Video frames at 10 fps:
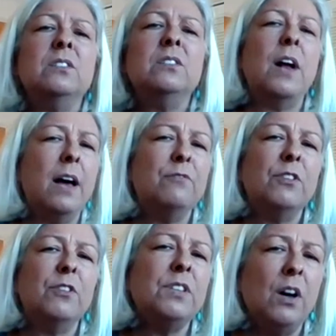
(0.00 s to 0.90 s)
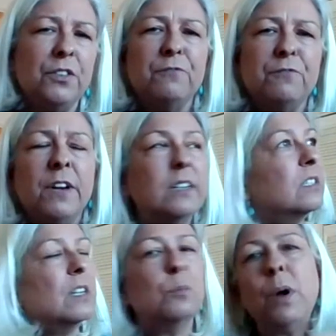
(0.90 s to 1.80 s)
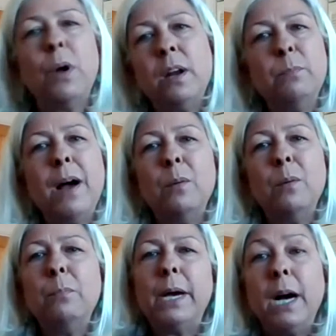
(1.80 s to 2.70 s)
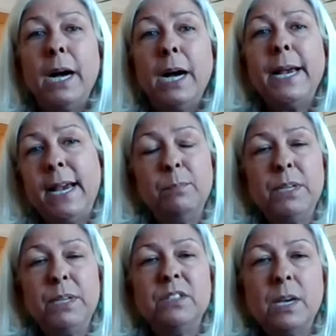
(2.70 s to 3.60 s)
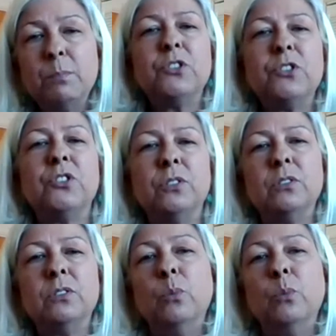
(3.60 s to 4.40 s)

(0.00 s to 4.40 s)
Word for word: are adverse health effects that are brought about by high ambient temperatures,